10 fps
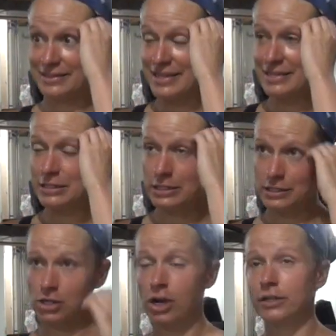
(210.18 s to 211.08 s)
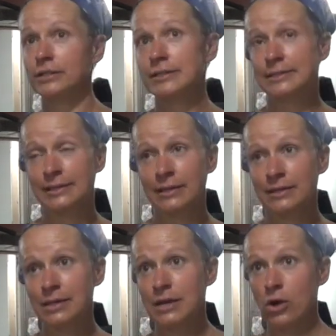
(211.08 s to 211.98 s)
This starts
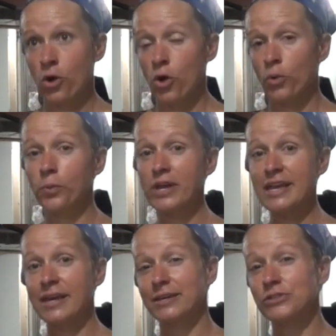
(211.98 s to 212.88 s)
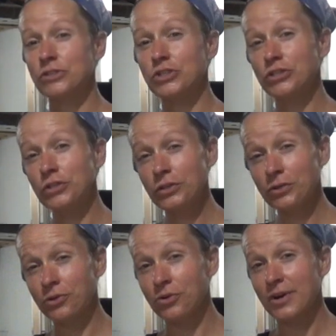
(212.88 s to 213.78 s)
week
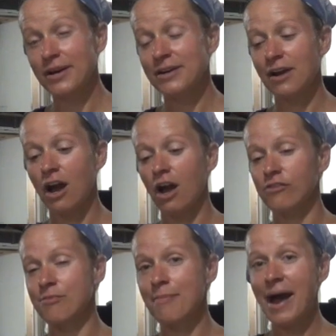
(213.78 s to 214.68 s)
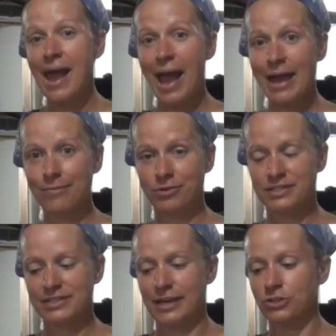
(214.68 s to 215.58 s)
two of my
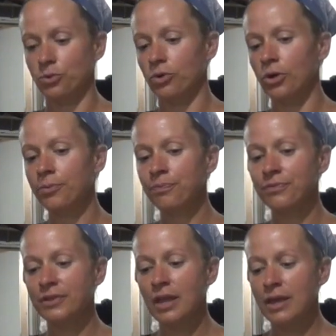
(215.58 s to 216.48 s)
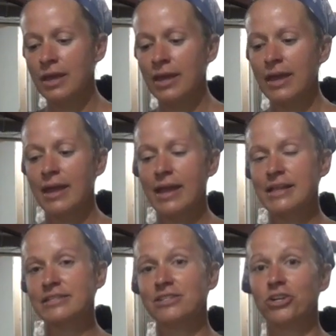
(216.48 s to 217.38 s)
hybrid schedule.
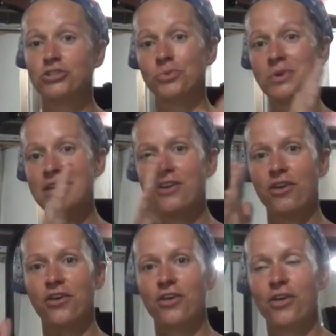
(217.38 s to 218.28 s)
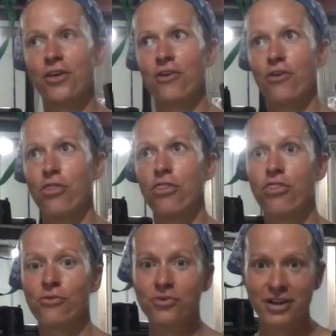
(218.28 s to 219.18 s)
It starts week
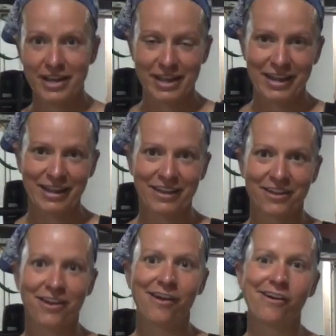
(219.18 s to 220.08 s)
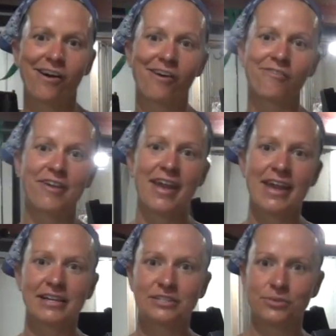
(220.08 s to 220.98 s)
three of
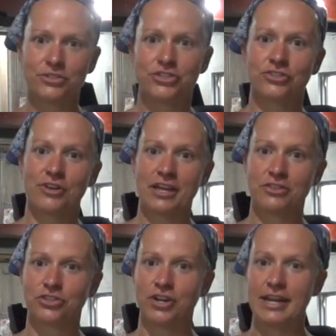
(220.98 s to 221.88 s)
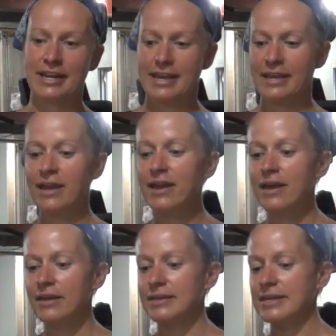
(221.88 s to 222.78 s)
AX-1 strength training.
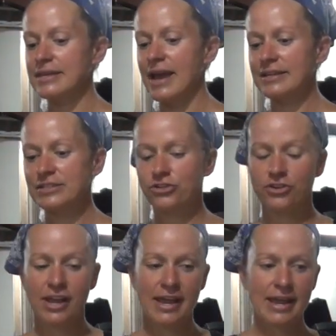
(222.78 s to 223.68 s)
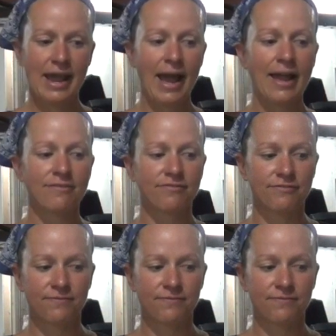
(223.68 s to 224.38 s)
Yesterday, I